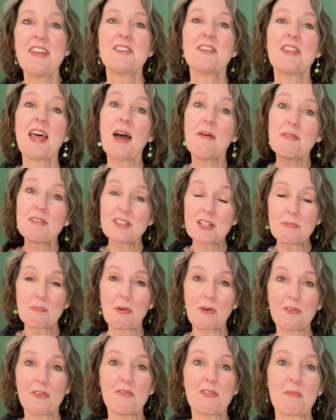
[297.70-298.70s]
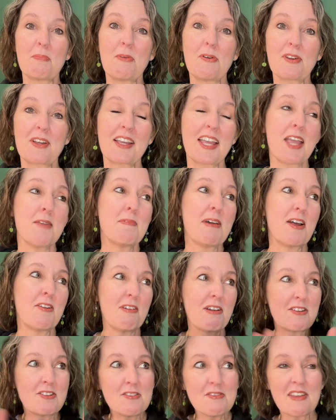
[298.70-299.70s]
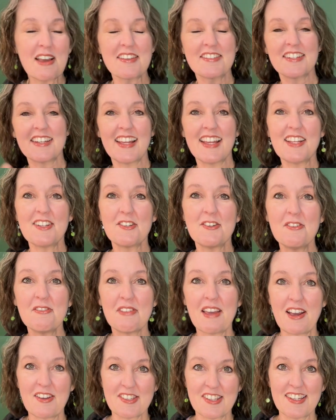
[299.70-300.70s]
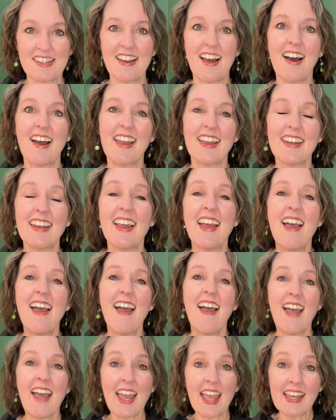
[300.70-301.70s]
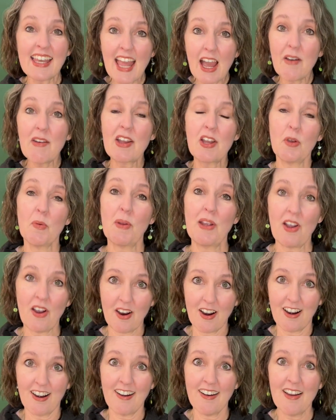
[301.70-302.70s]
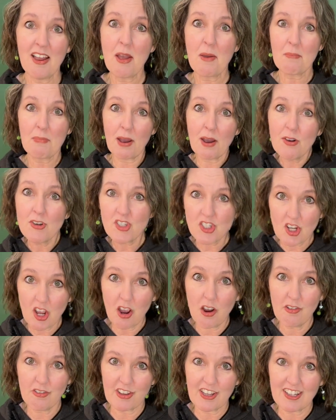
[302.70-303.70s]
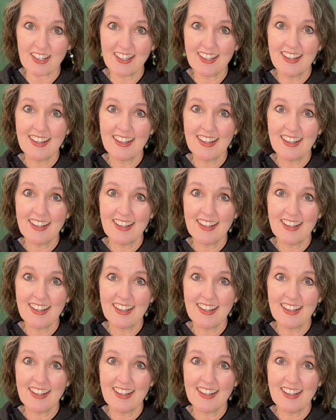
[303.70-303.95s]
So that was the birth of the book. It came out around 2008, 2009. And now here we are, post-COVID.